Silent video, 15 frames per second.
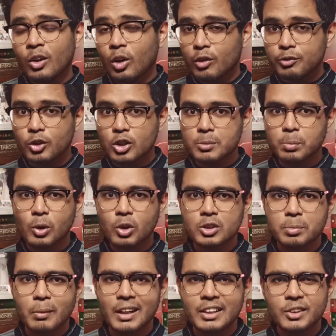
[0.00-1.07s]
of those books,
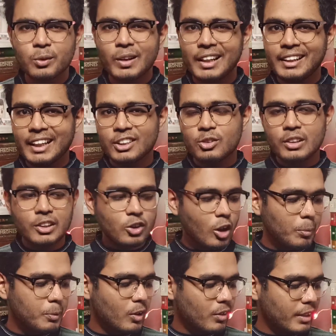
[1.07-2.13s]
but you can actually
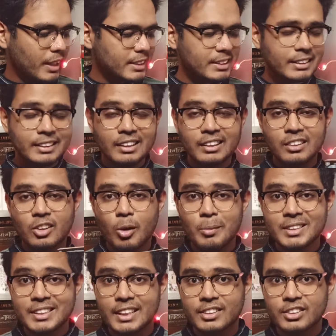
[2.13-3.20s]
drop your recs in the
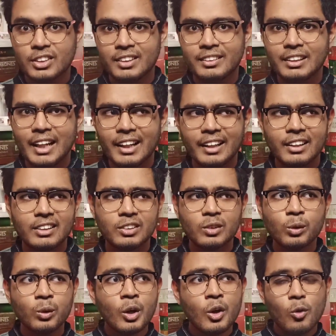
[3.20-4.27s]
comment section, like
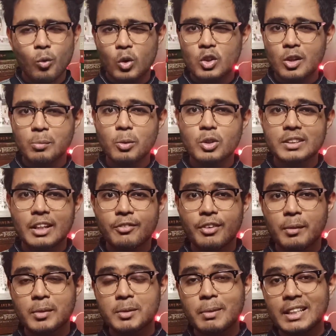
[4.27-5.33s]
what all books are
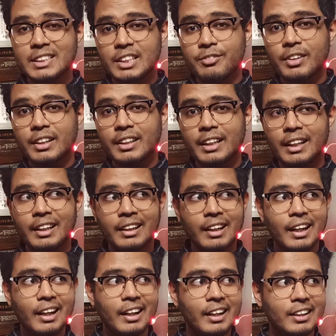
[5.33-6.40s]
famous by Stephen King,
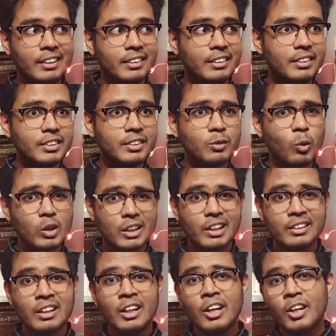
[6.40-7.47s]
and what
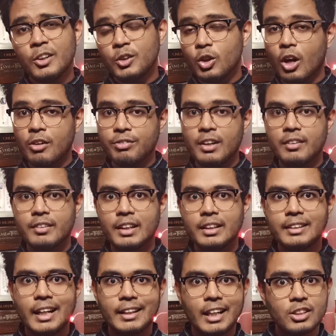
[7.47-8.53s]
are your favorite
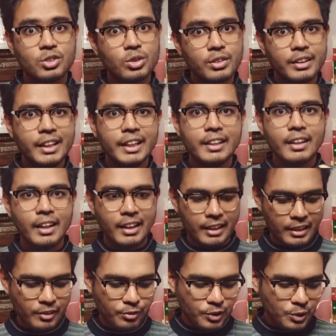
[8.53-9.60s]
that I should read
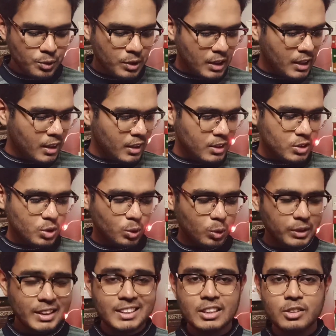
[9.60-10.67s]
and review.
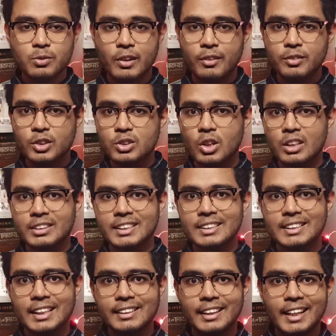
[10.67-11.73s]
So this is one of those authors, and